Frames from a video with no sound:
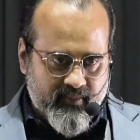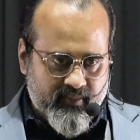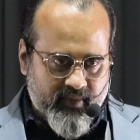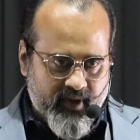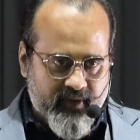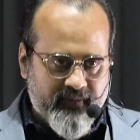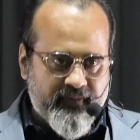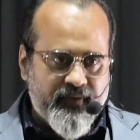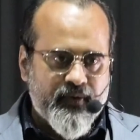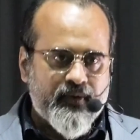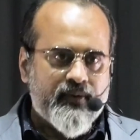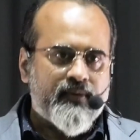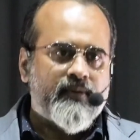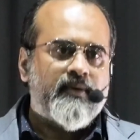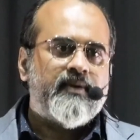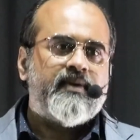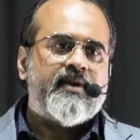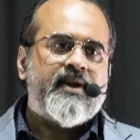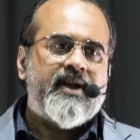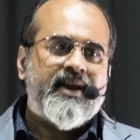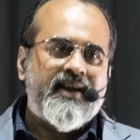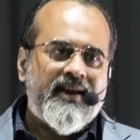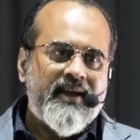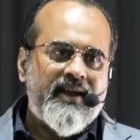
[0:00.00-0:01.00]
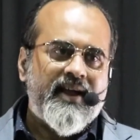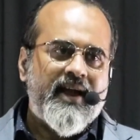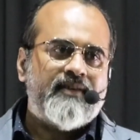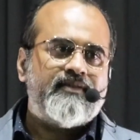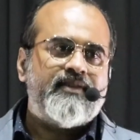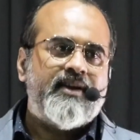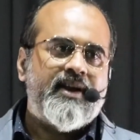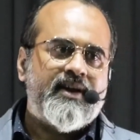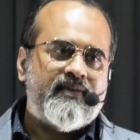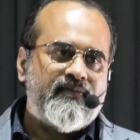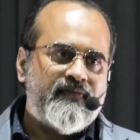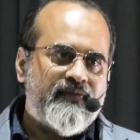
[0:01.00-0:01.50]
If you really have
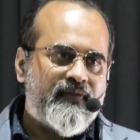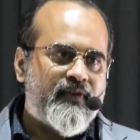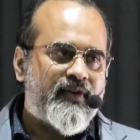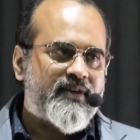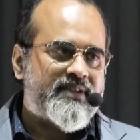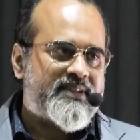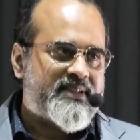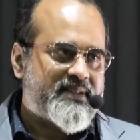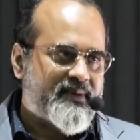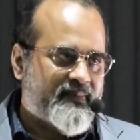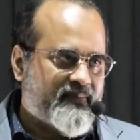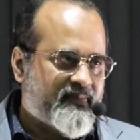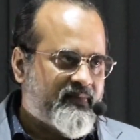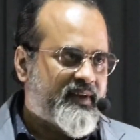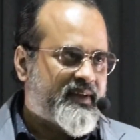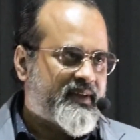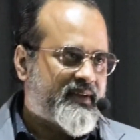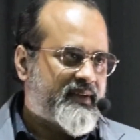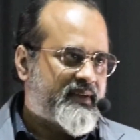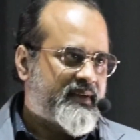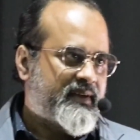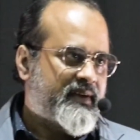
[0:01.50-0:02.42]
love for someone,